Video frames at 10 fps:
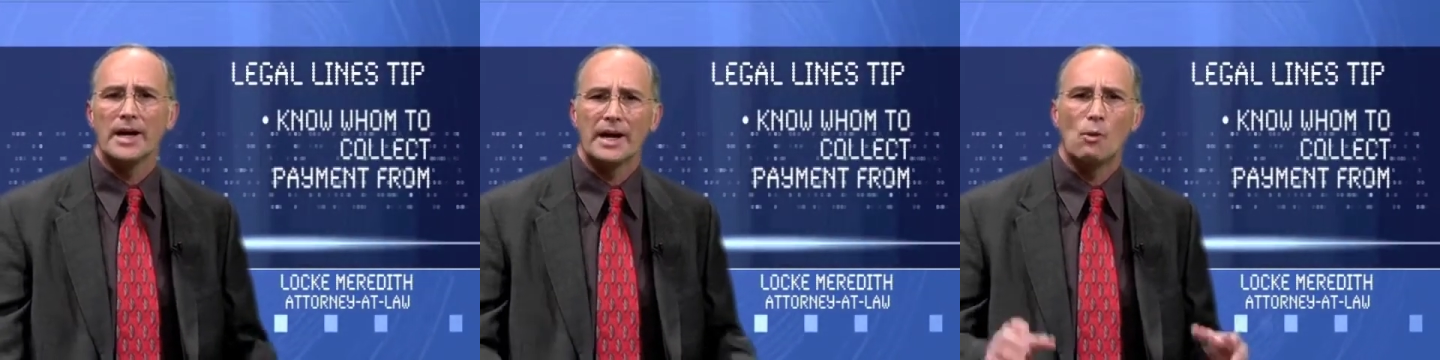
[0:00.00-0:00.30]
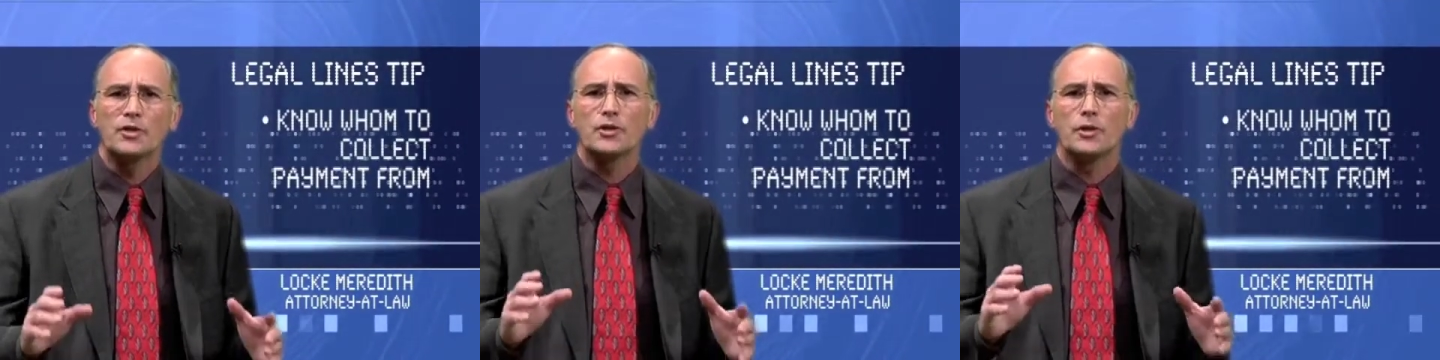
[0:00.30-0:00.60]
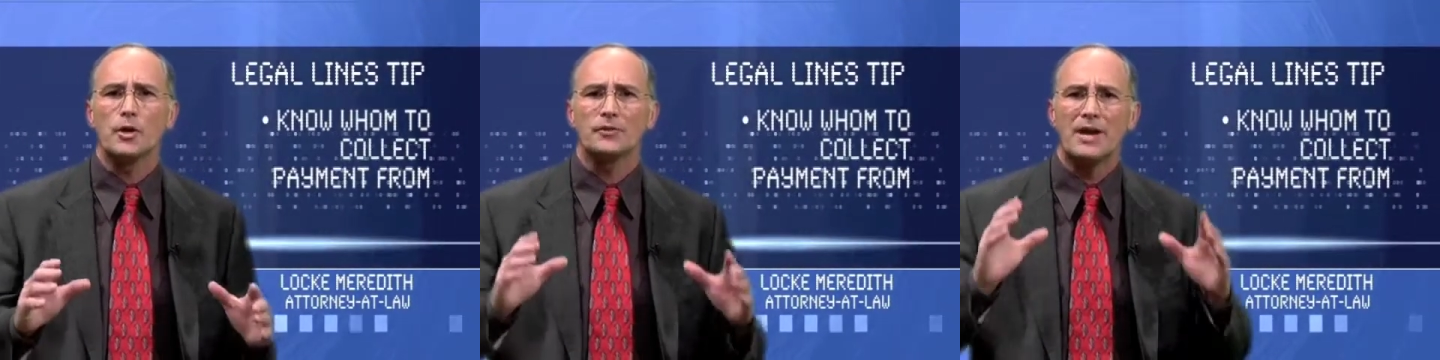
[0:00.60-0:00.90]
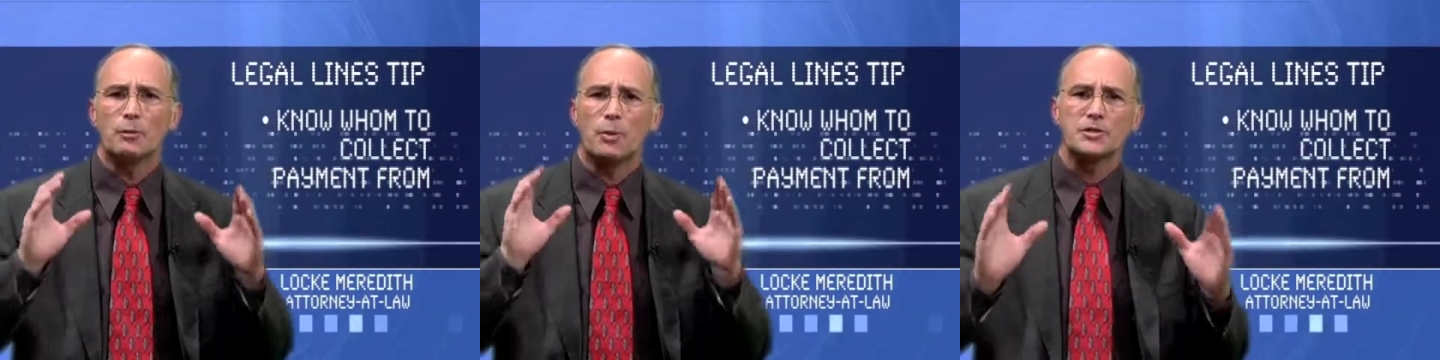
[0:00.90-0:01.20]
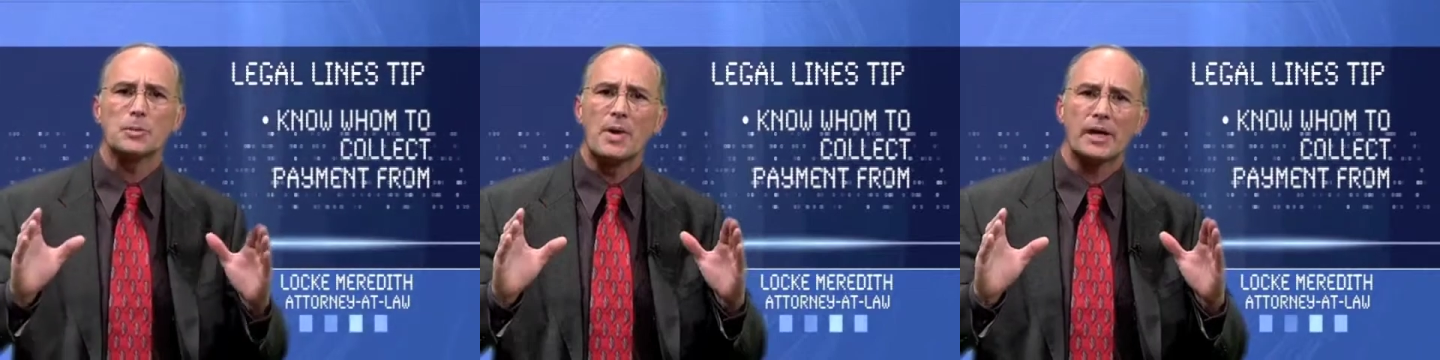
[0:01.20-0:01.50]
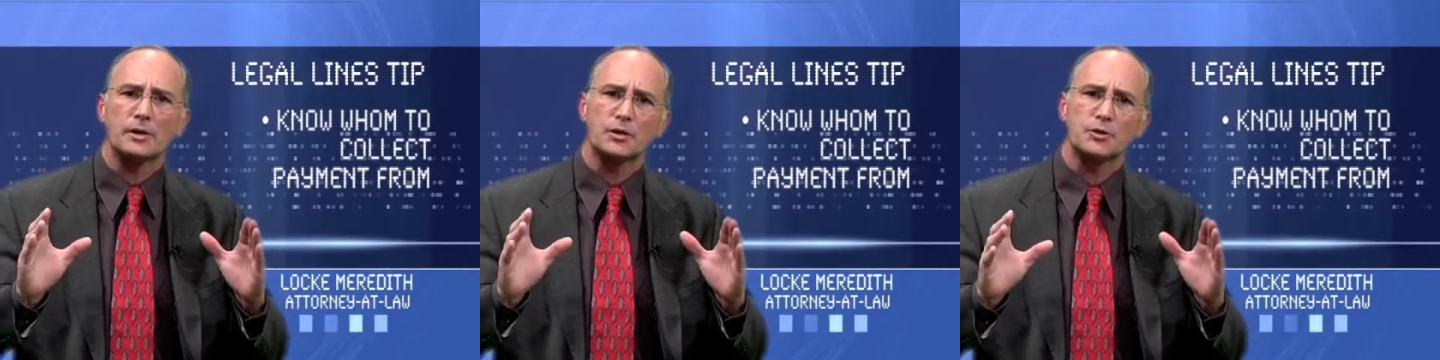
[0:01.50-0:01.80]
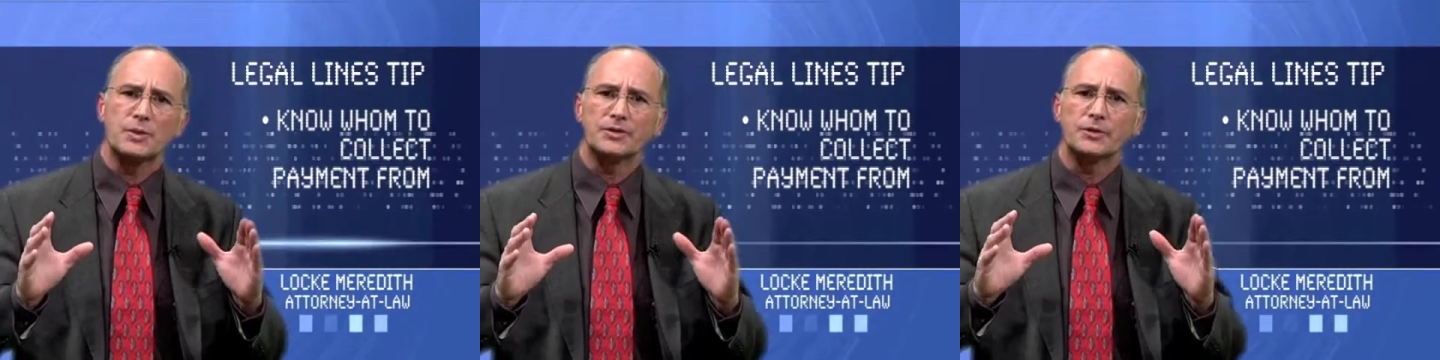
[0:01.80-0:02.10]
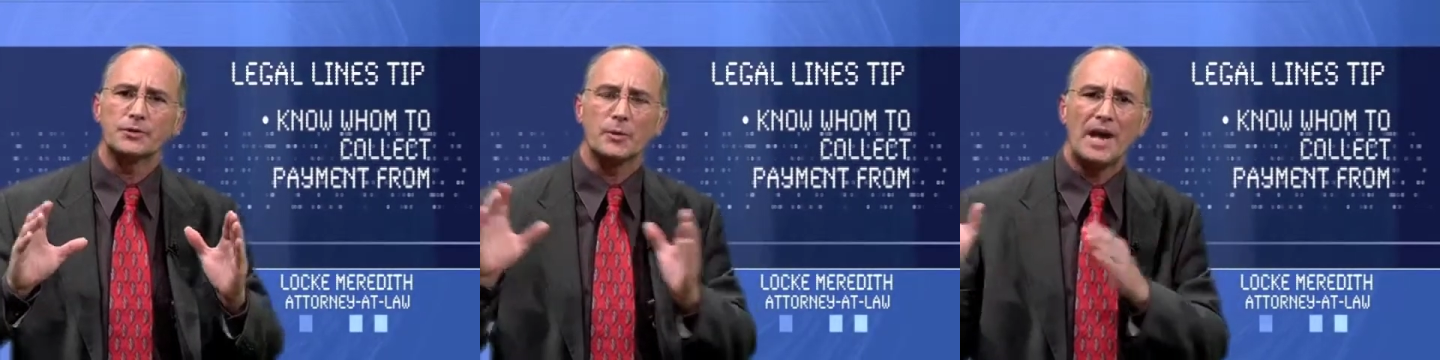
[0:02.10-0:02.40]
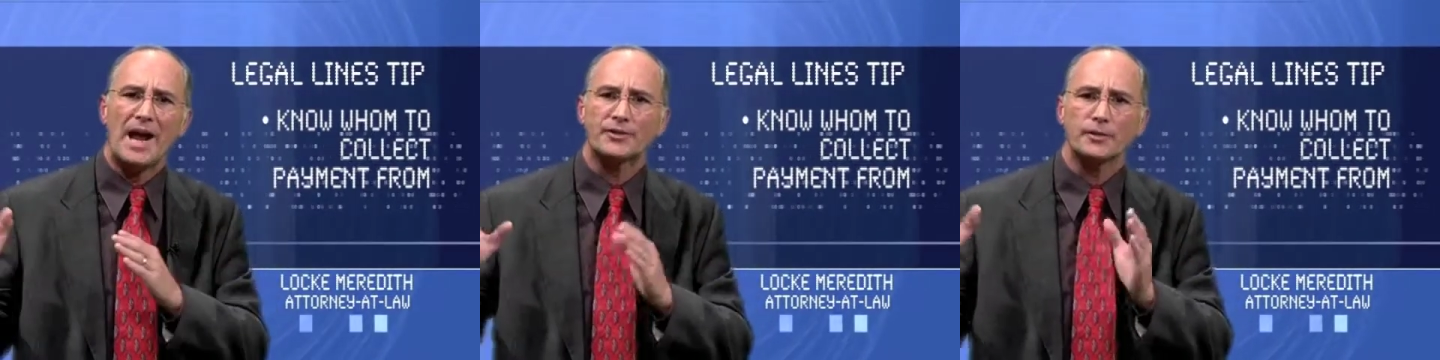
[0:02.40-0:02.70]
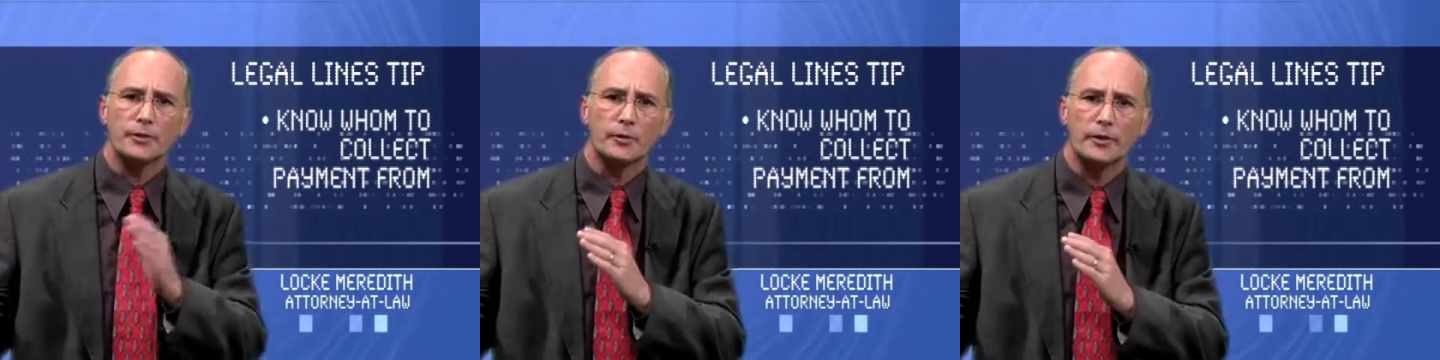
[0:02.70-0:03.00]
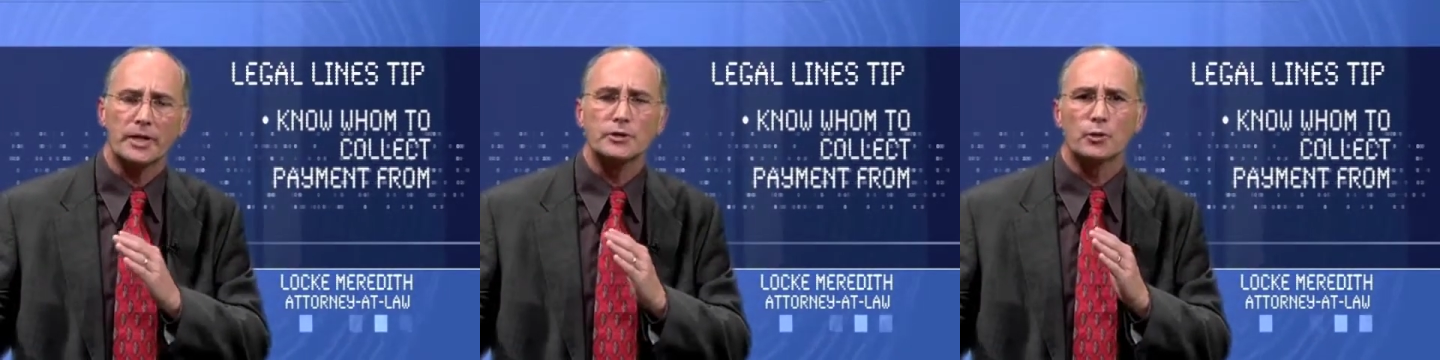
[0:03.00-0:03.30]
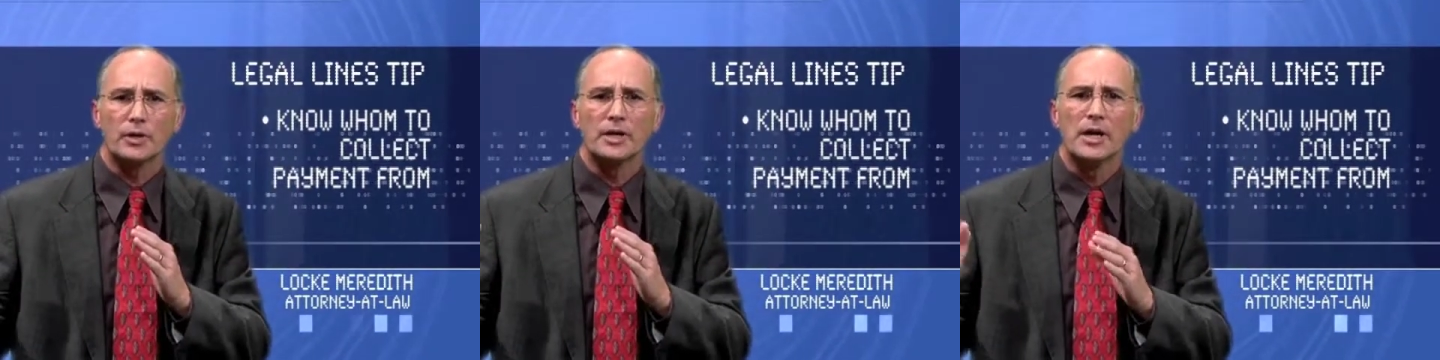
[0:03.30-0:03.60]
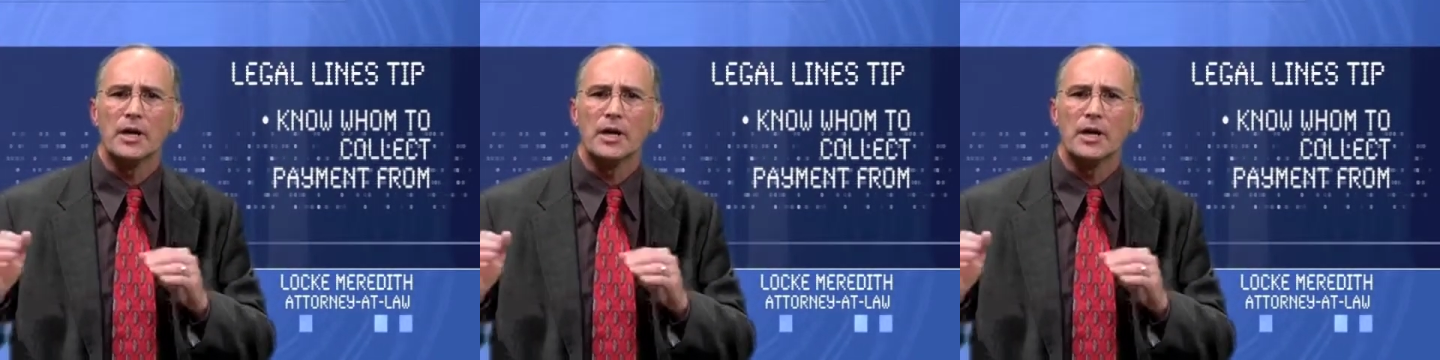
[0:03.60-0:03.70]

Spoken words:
And I want you to know, if you have a bunch of medical expenses from an accident or an injury,